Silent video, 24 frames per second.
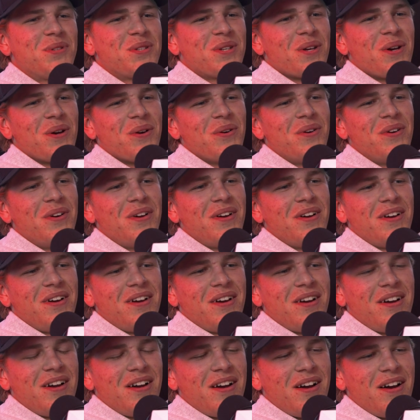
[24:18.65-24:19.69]
So
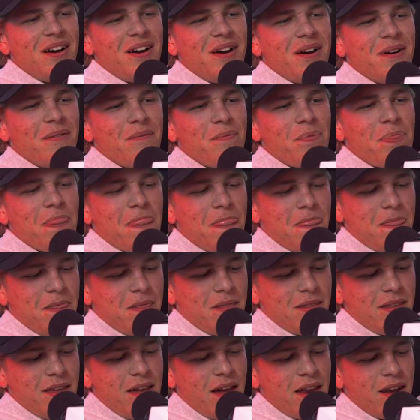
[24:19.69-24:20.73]

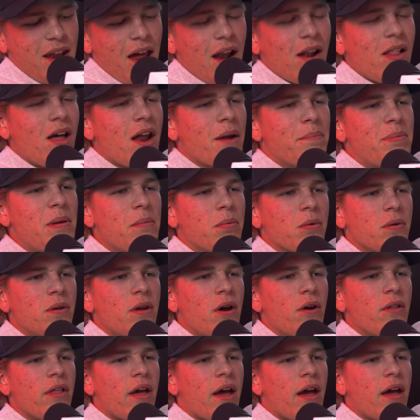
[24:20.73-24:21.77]
yeah, not a lot of people
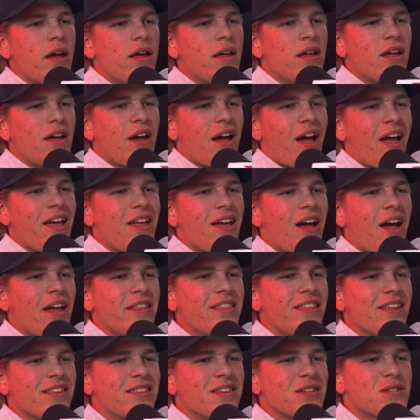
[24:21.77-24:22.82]
know that. I
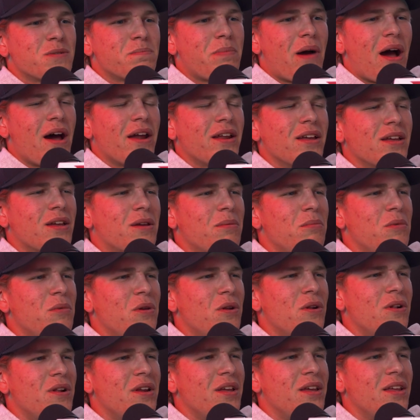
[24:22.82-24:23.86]
think the spotting
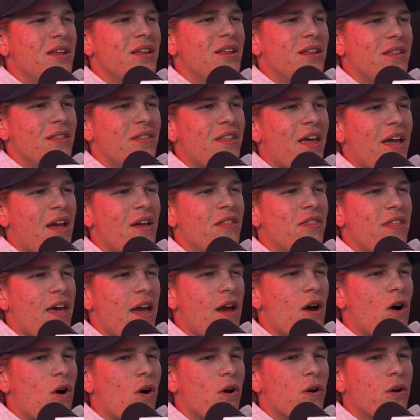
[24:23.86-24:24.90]
community, they
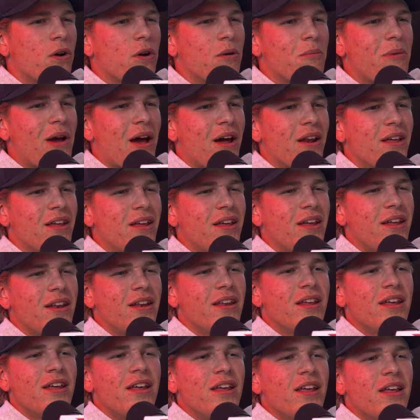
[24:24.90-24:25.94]
all heard about it, and
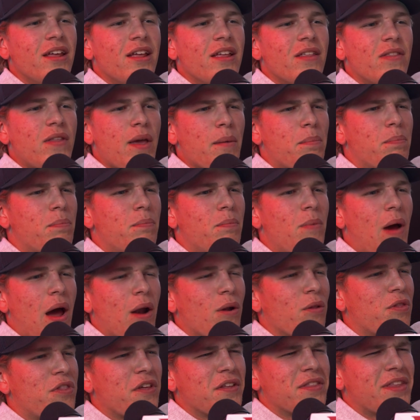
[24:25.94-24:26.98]
I
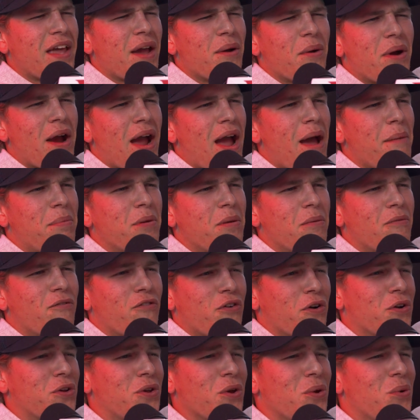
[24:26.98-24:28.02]
don't think they were happy
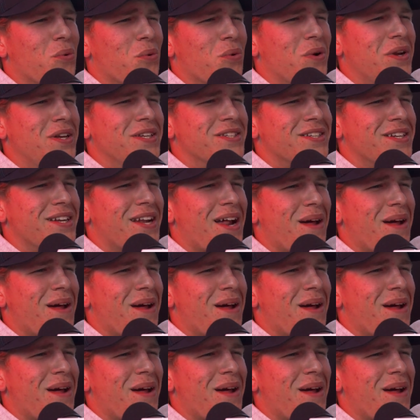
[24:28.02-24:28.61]
for good reason.